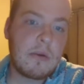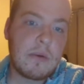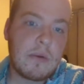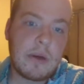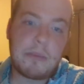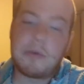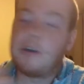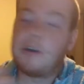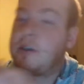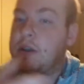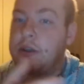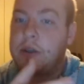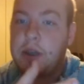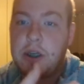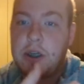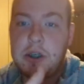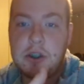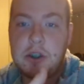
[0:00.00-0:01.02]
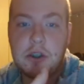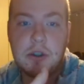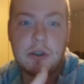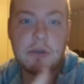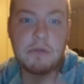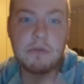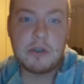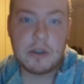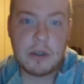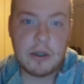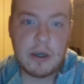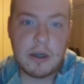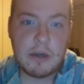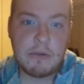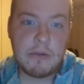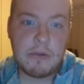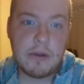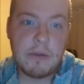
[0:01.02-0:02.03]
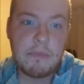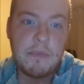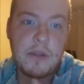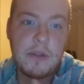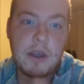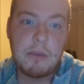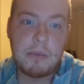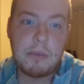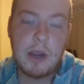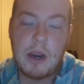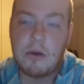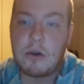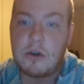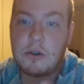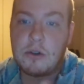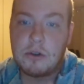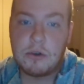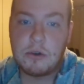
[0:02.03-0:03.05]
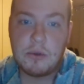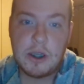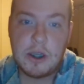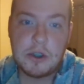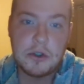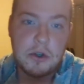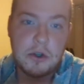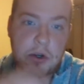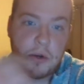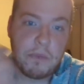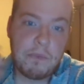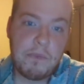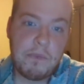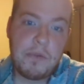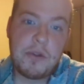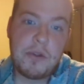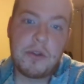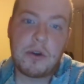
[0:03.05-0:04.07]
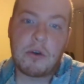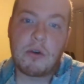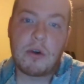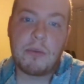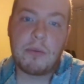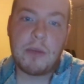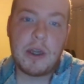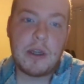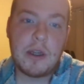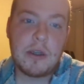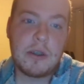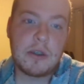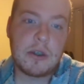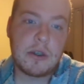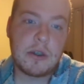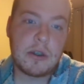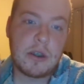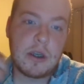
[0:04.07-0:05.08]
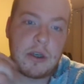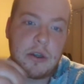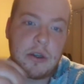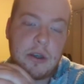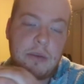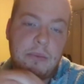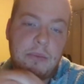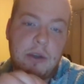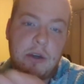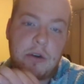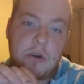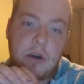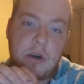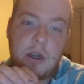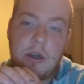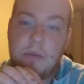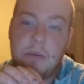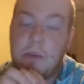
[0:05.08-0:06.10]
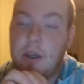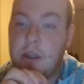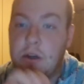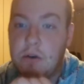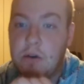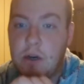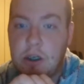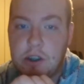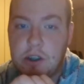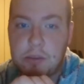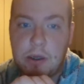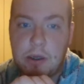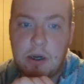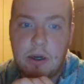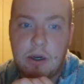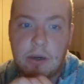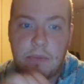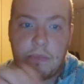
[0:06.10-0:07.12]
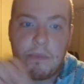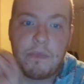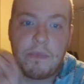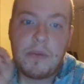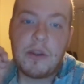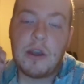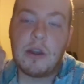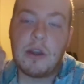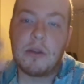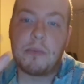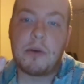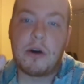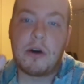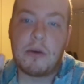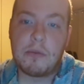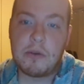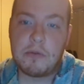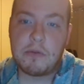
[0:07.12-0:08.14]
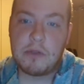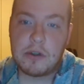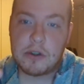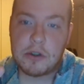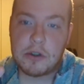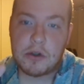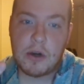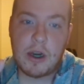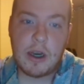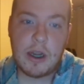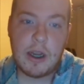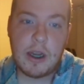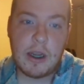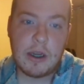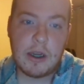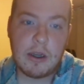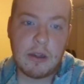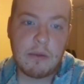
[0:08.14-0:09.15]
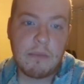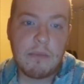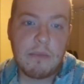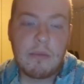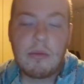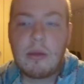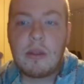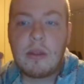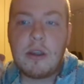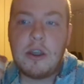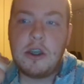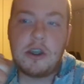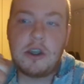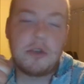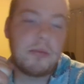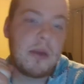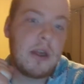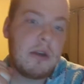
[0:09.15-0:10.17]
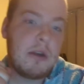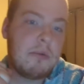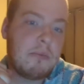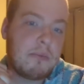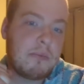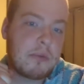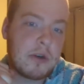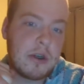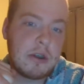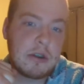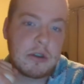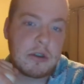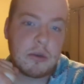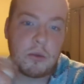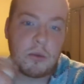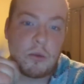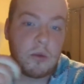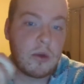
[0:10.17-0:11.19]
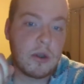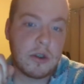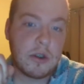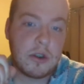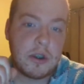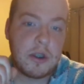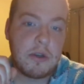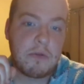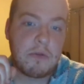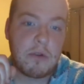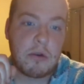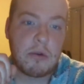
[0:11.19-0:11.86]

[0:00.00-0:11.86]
representations of his love and power through nature. The corn maidens are said to have been created by the Great Spirit in the palm of his right hand. Each maiden brings one seed of